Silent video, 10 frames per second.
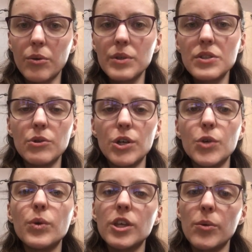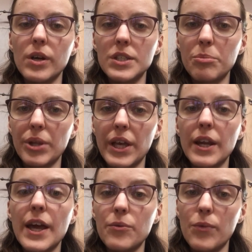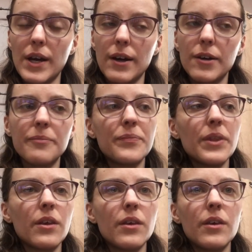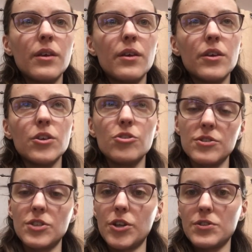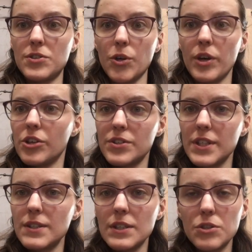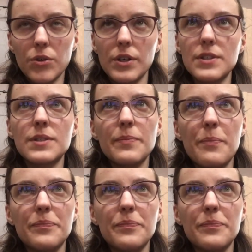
Once you know what you want to plant and where, you can start sowing your seeds indoors.